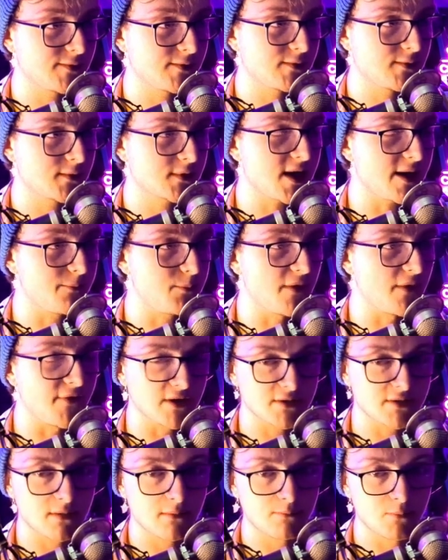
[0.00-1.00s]
Okay,
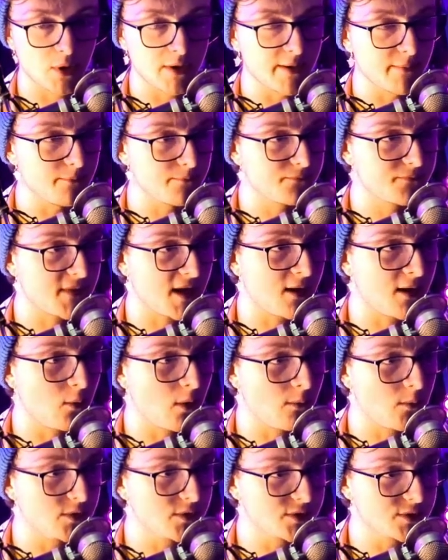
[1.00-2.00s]
perfect. Brilliant. That
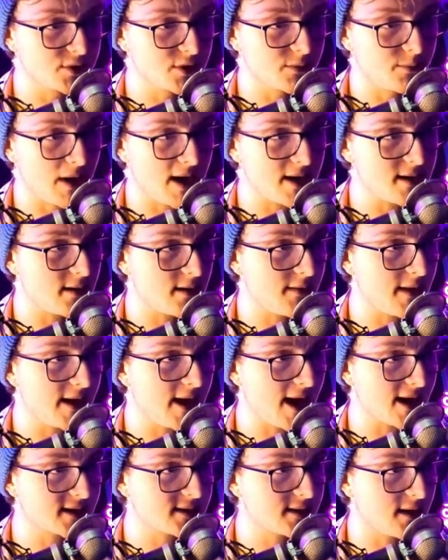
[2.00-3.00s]
one wasn't too bad. Are they
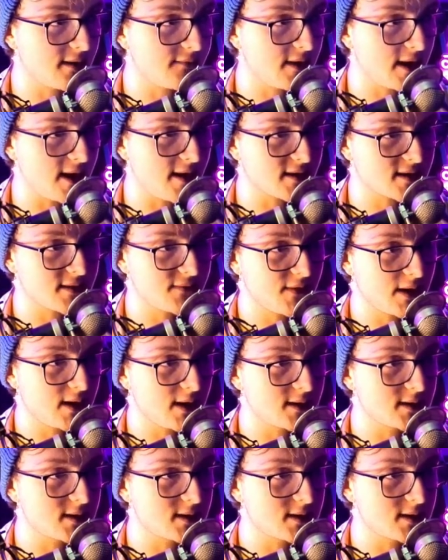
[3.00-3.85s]
act- have they activated?